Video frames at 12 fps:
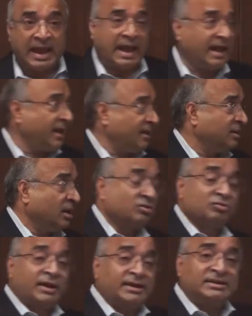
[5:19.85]
and
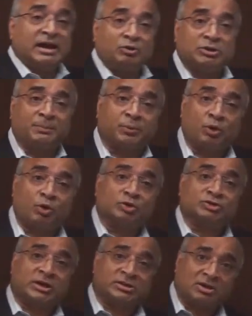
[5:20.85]
write down the pros
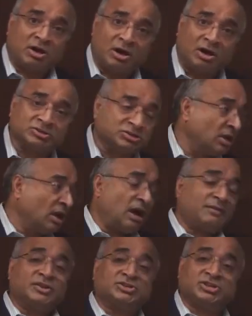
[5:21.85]
and the cons
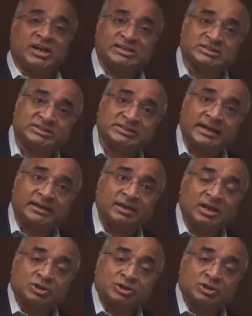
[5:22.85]
of the changed state,